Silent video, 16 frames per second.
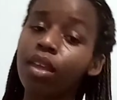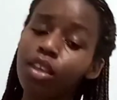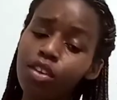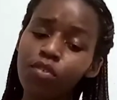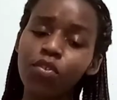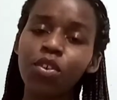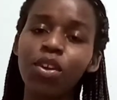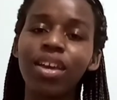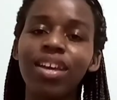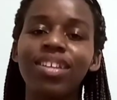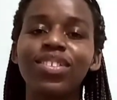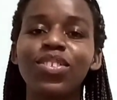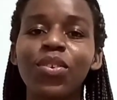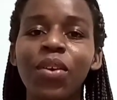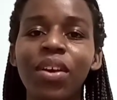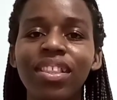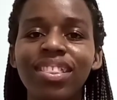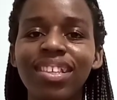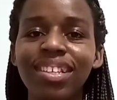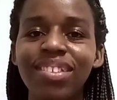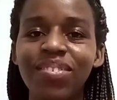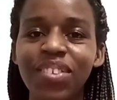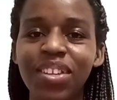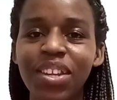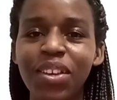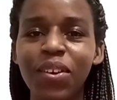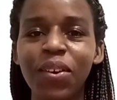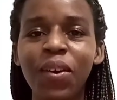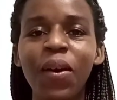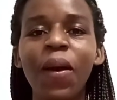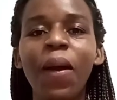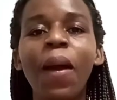If you enjoyed this video,
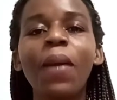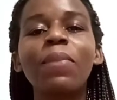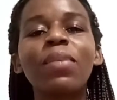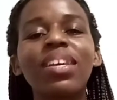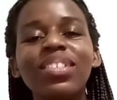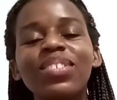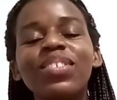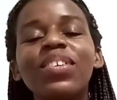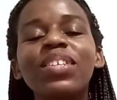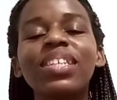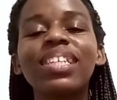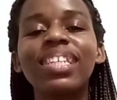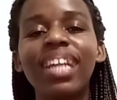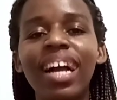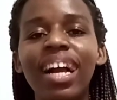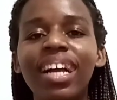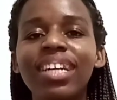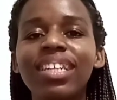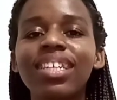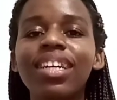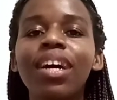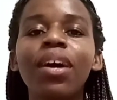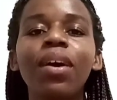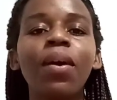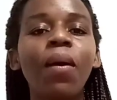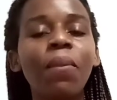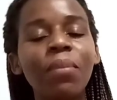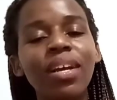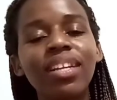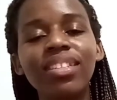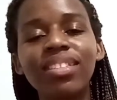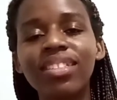make sure you like,
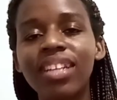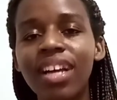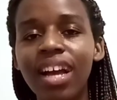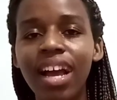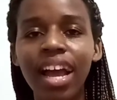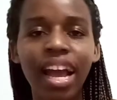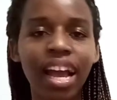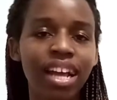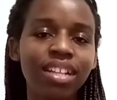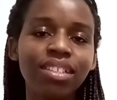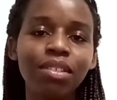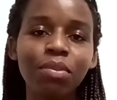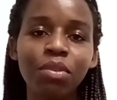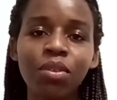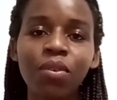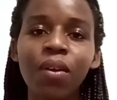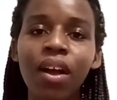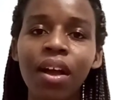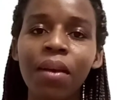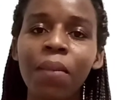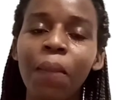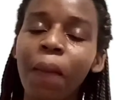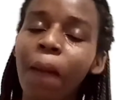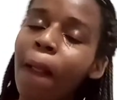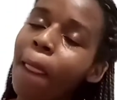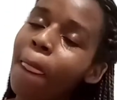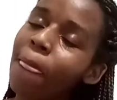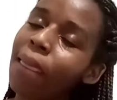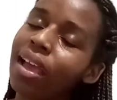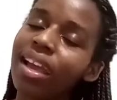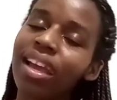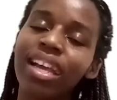comment, and subscribe.
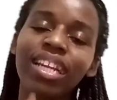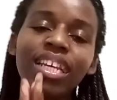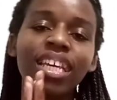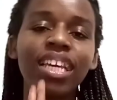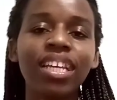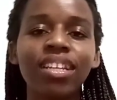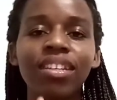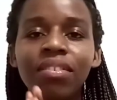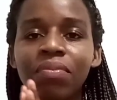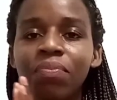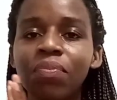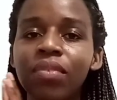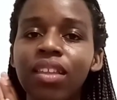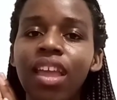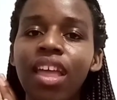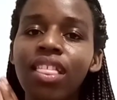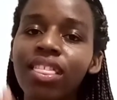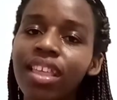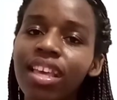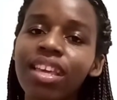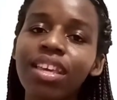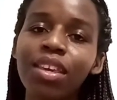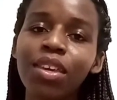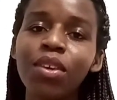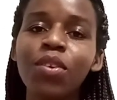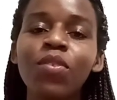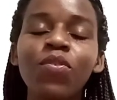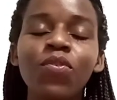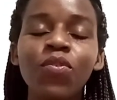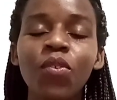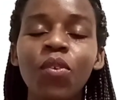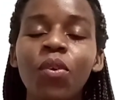And again, thank you
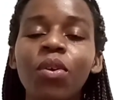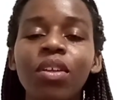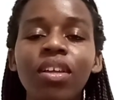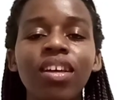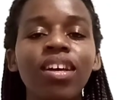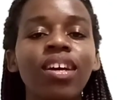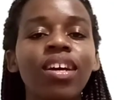for